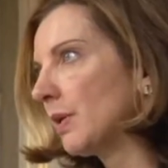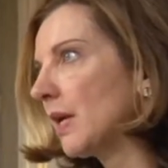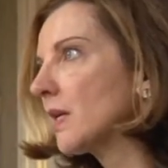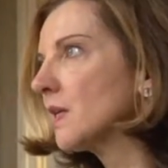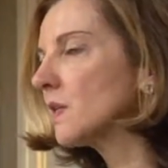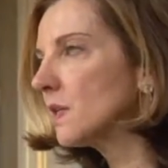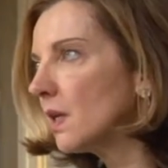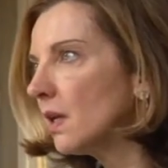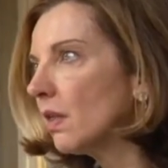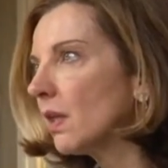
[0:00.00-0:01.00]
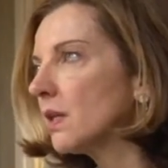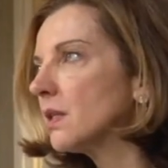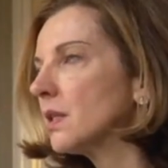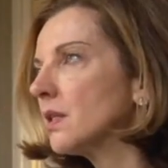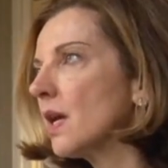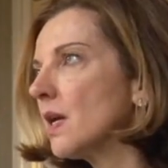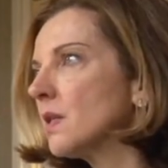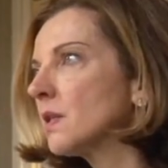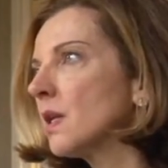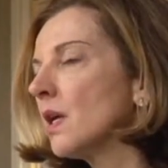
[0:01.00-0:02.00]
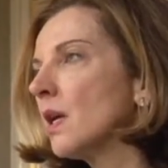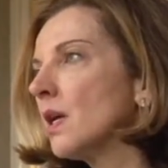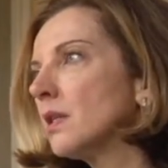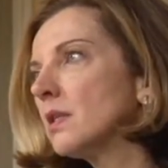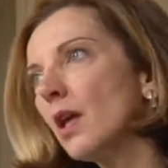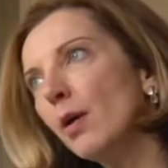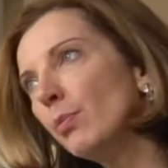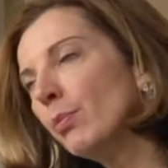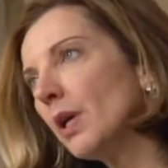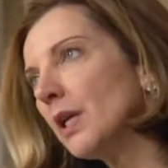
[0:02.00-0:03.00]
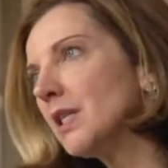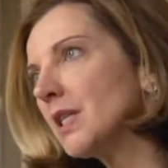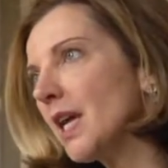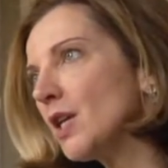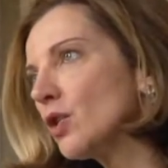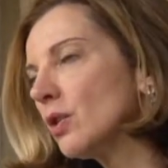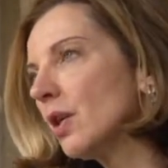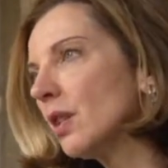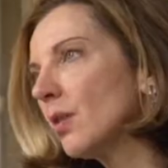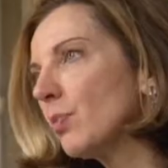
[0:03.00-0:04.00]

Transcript: But I can see that it has some indication in the